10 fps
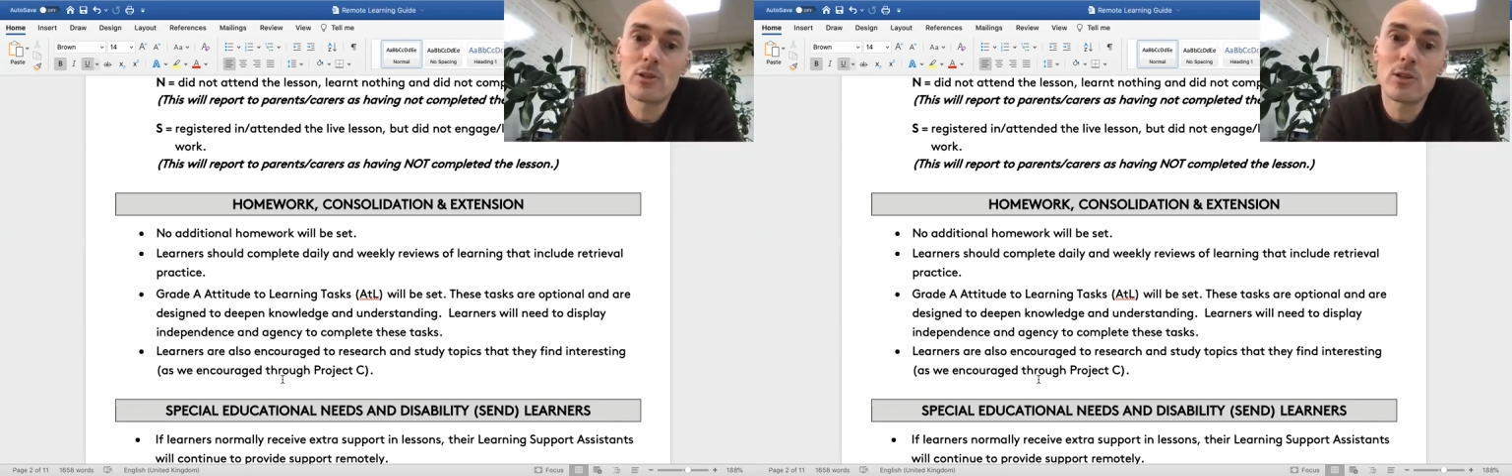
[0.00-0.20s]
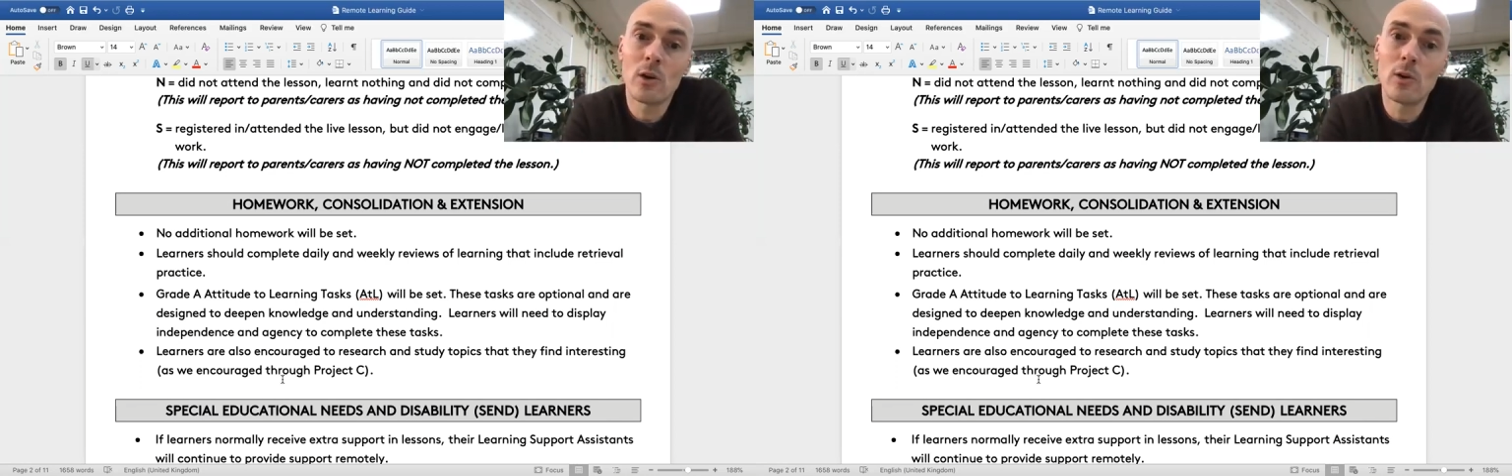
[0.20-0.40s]

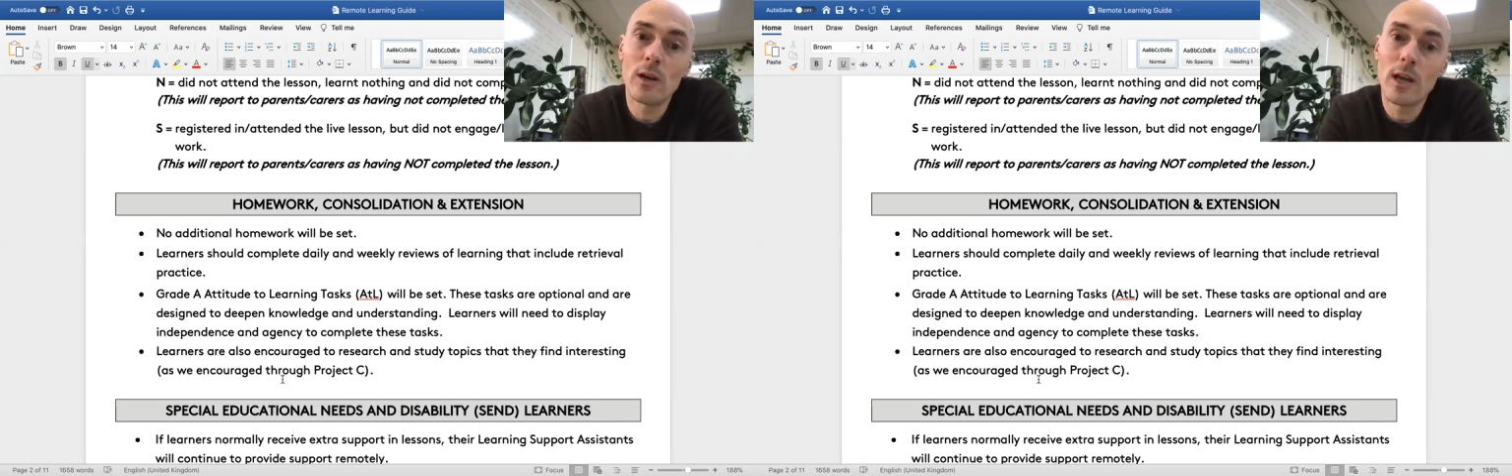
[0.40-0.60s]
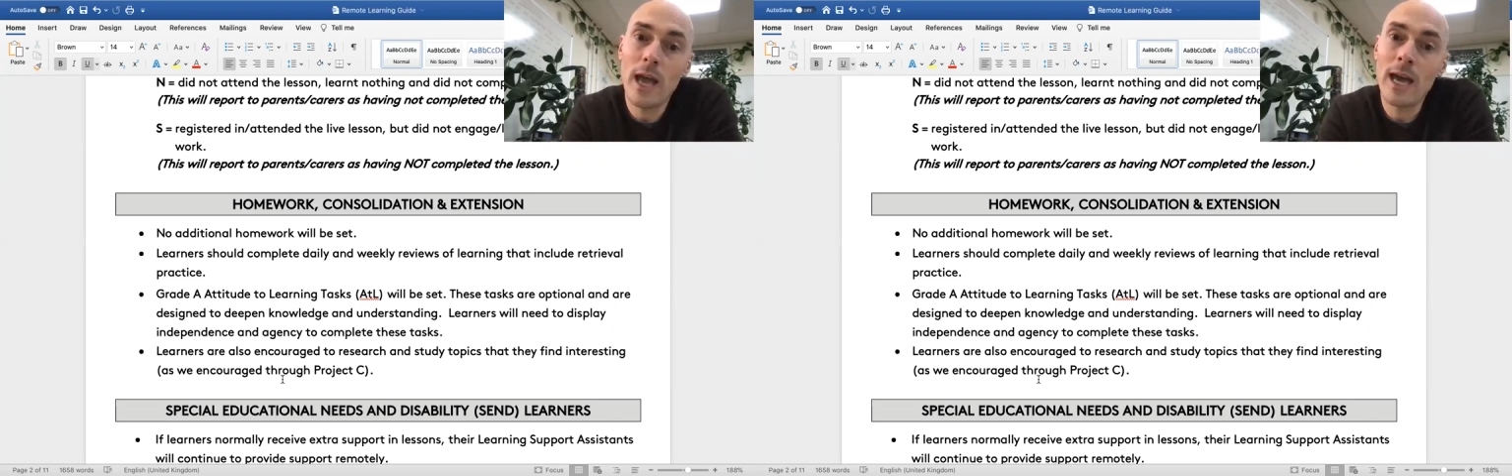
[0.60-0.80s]
So
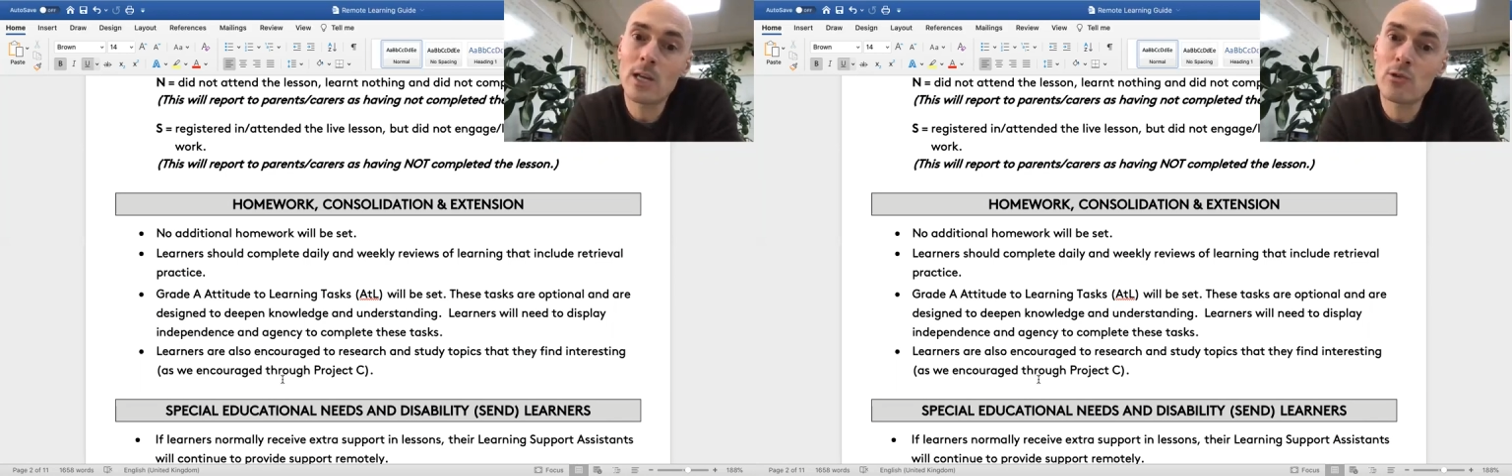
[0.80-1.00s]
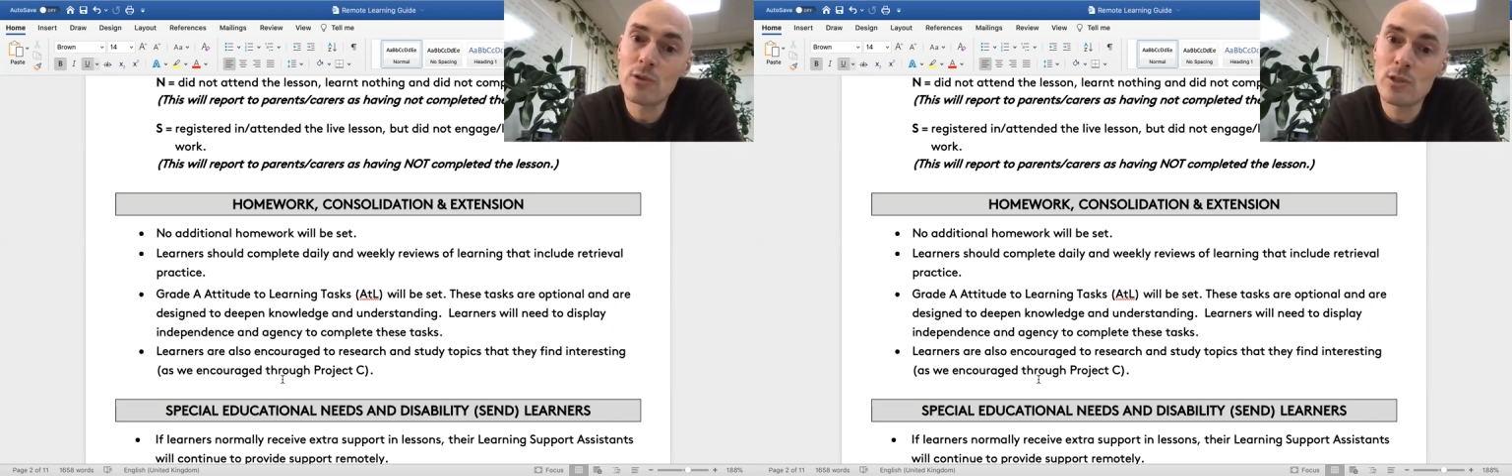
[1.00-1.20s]

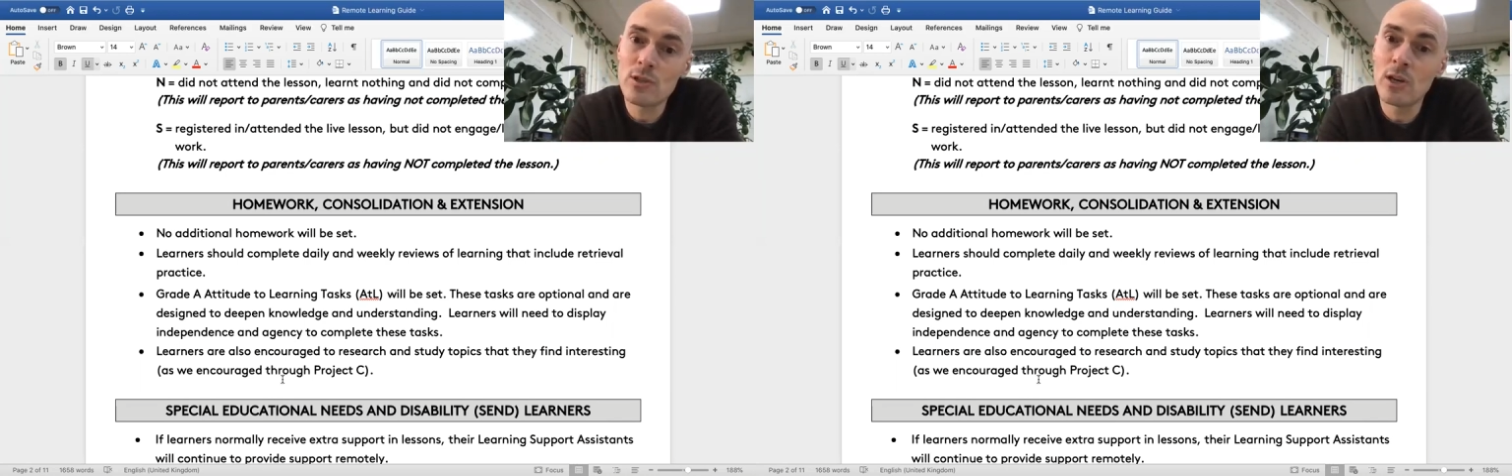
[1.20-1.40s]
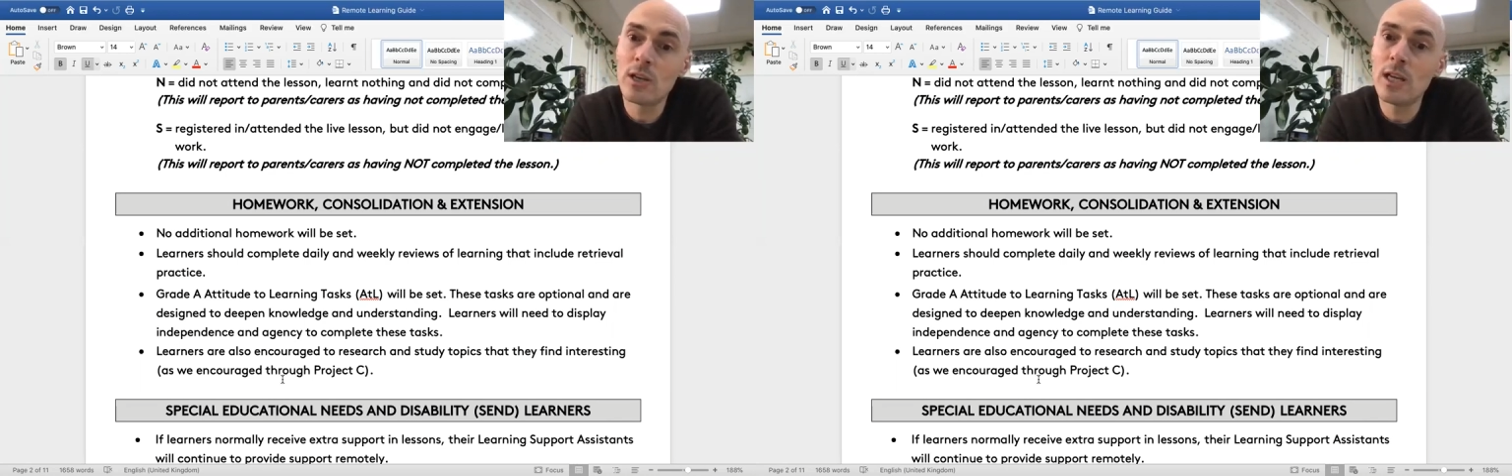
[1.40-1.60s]
extra
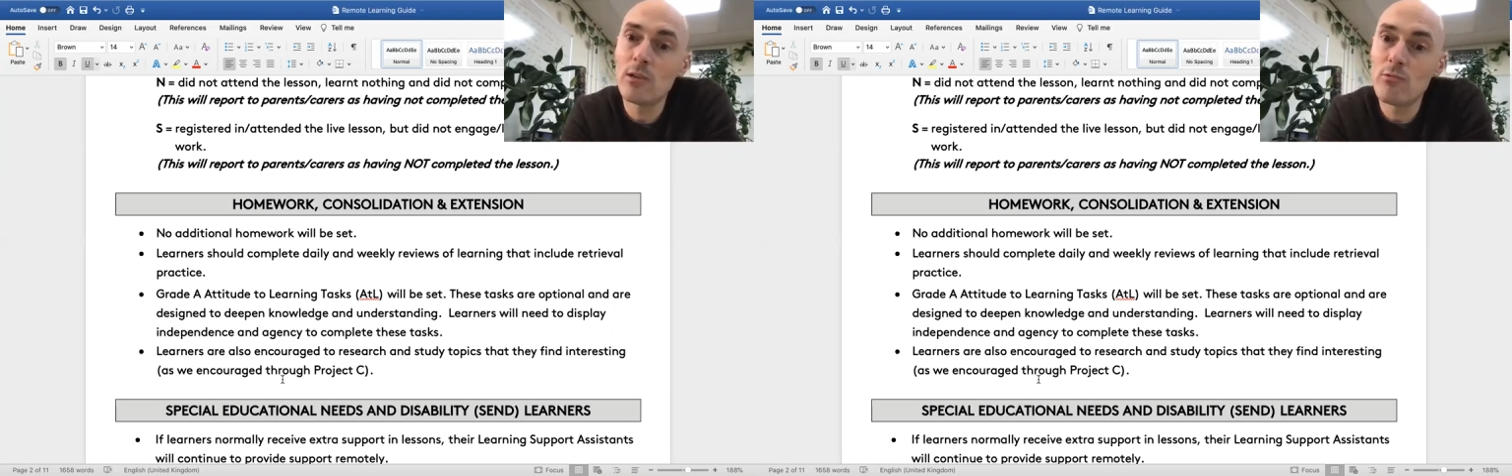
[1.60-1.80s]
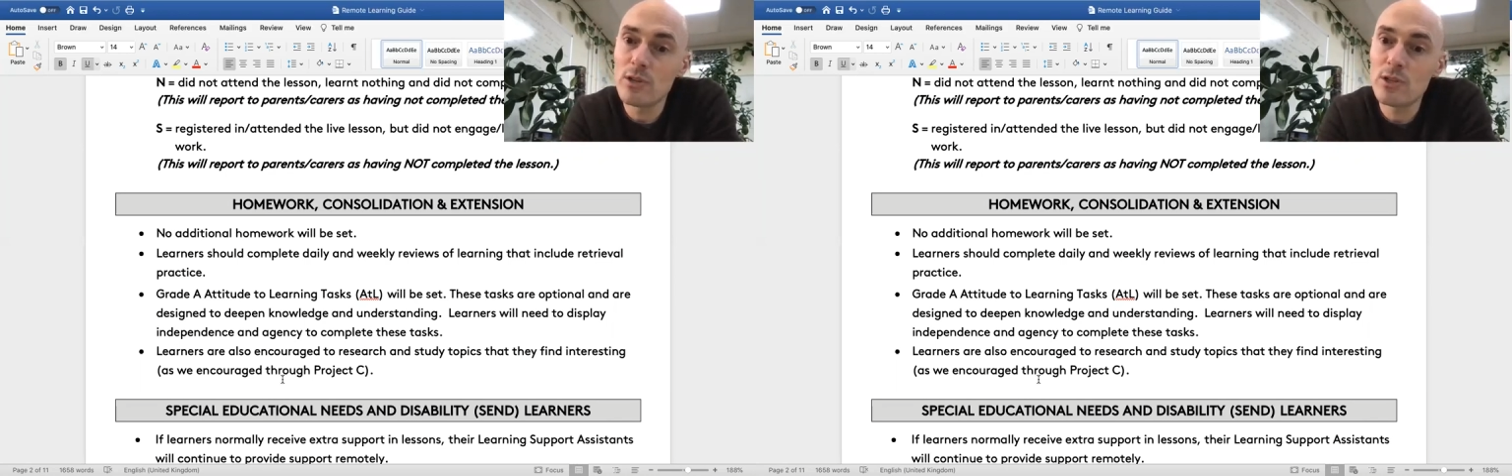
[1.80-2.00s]
study
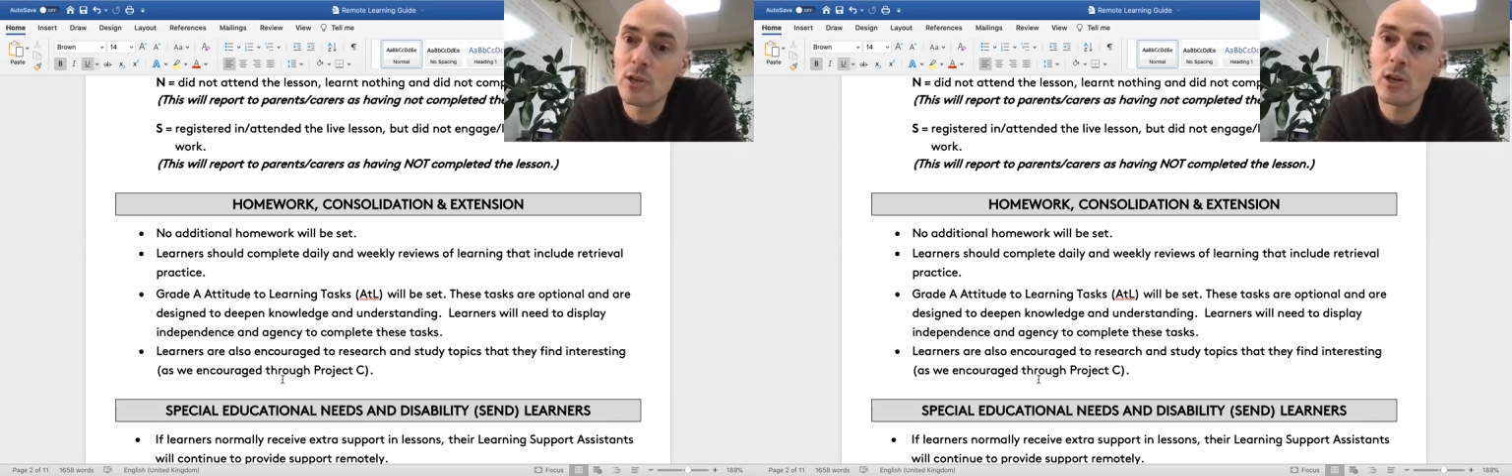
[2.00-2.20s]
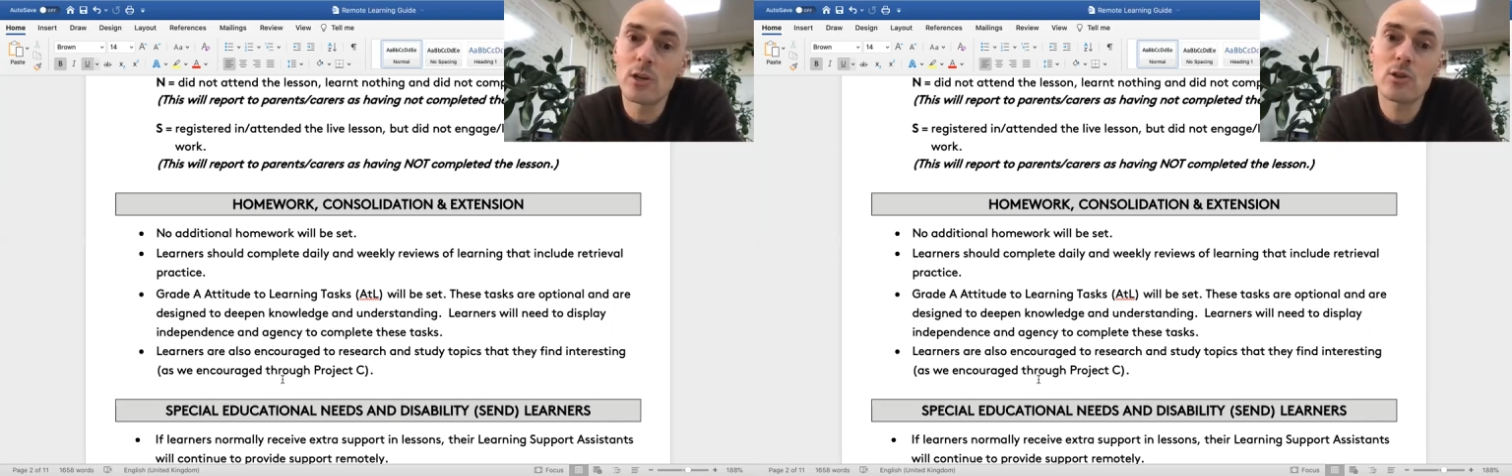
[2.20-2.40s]
and
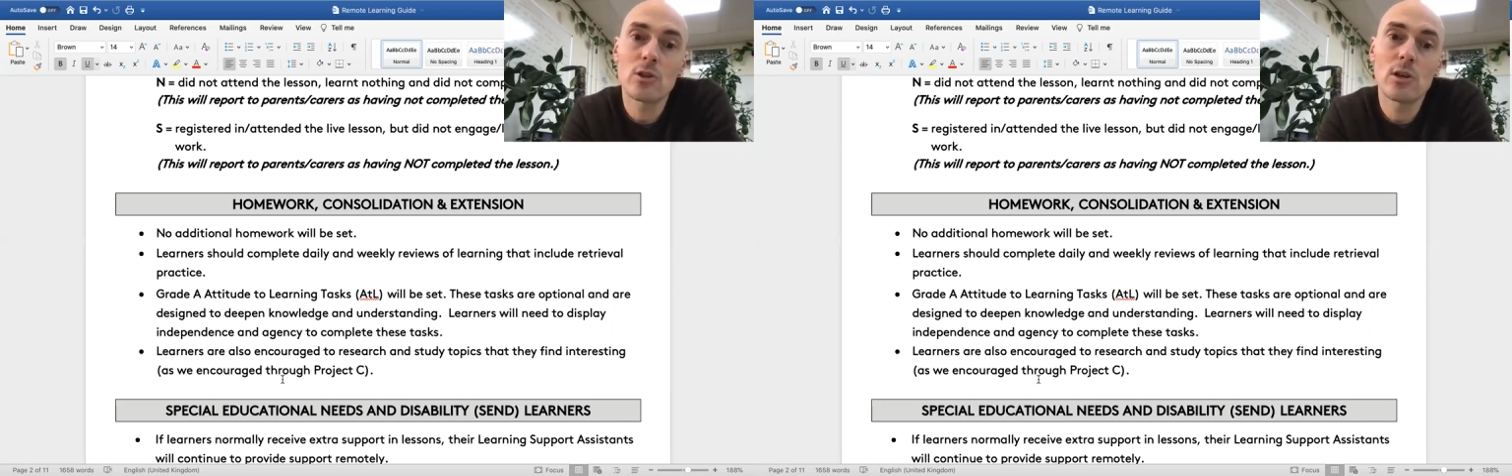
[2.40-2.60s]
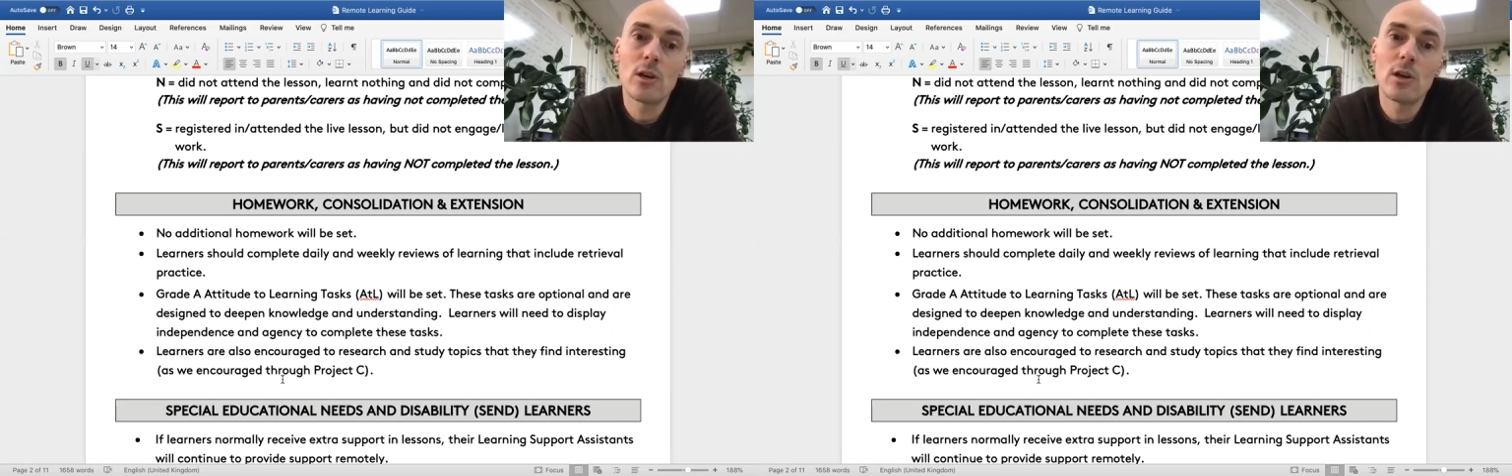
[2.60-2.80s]
research